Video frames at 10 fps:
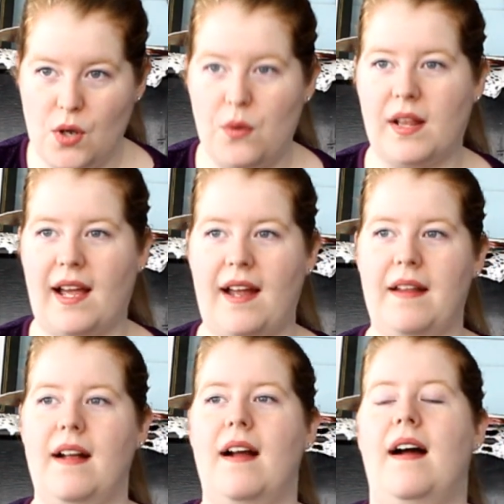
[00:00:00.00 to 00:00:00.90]

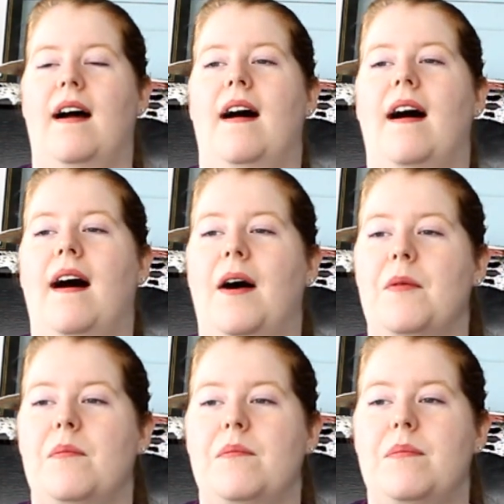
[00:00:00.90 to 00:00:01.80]
glad,
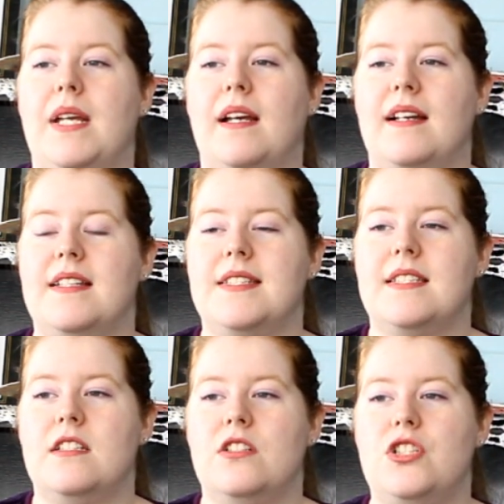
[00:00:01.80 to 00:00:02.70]

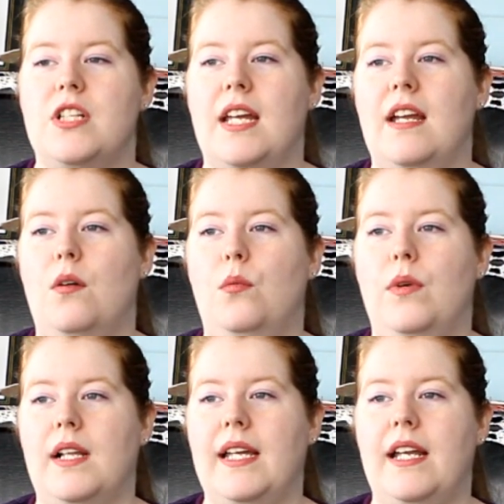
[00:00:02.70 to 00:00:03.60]
because she
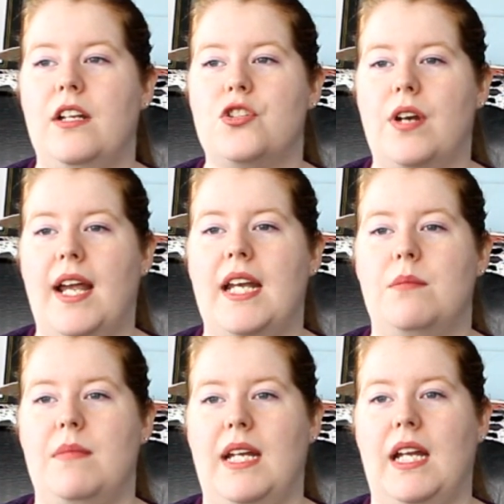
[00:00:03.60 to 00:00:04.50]
really
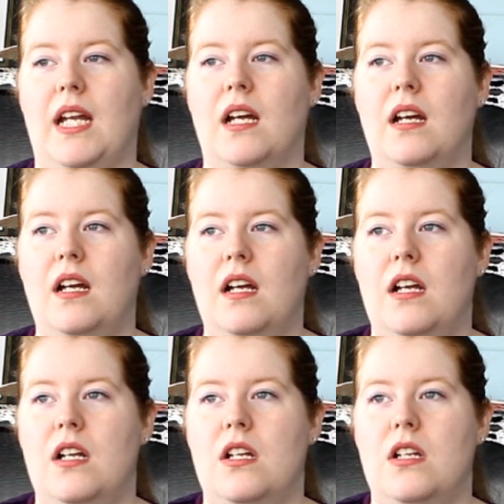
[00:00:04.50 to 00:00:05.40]
trained me
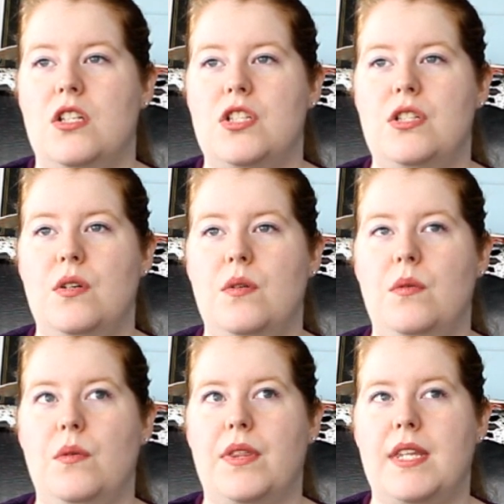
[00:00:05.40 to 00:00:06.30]

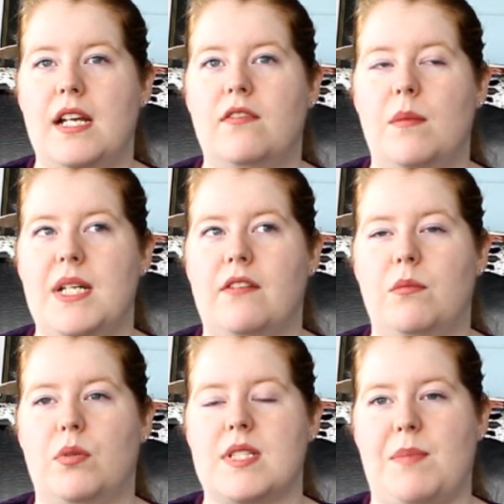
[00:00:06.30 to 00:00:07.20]
to think from a
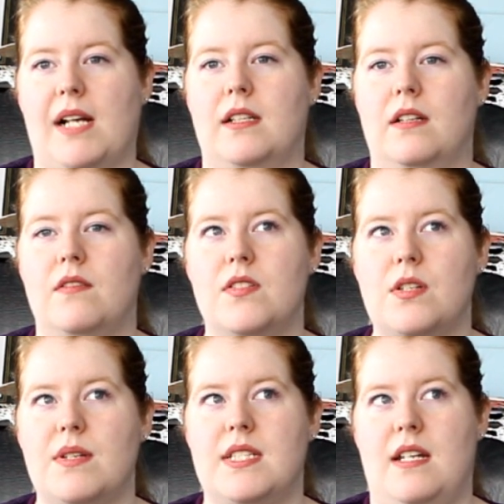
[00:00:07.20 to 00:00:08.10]
different perspective.
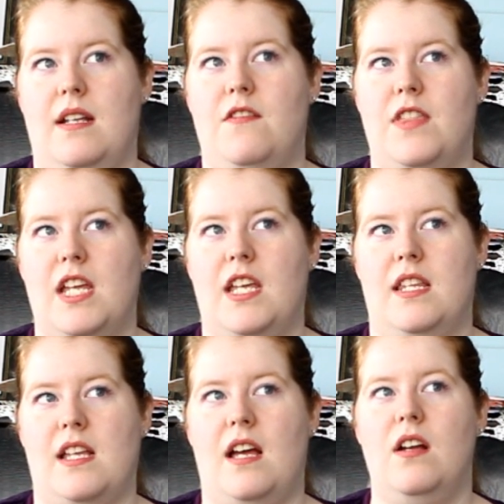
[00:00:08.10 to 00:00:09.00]
So instead of
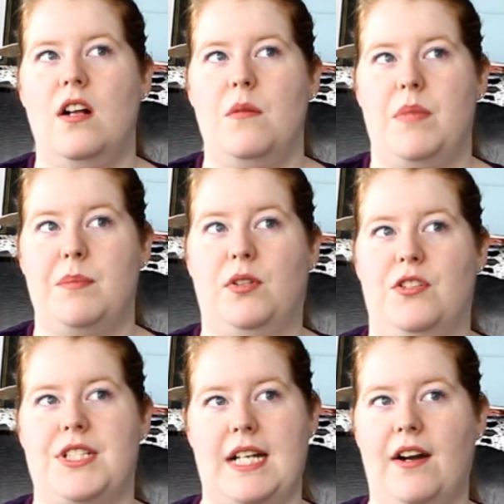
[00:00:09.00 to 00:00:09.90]
thinking that people
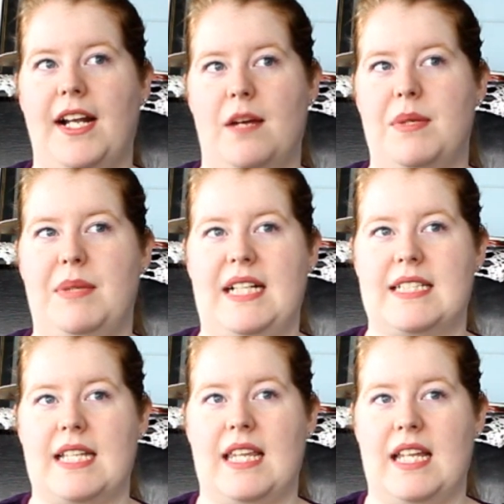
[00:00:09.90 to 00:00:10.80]
are staring at me
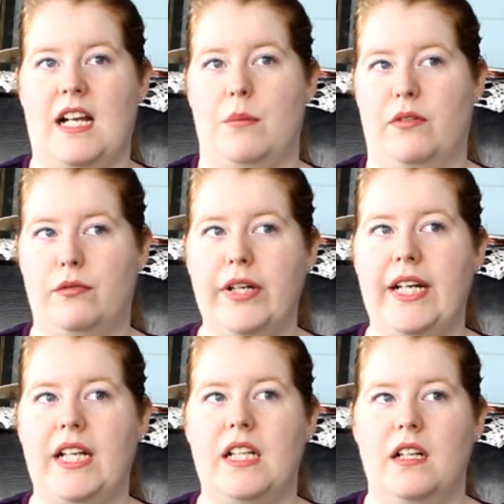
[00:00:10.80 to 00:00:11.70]
because they think I'm a
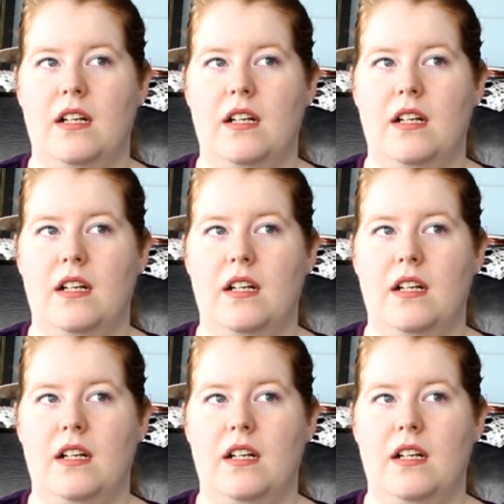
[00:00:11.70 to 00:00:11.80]
freak,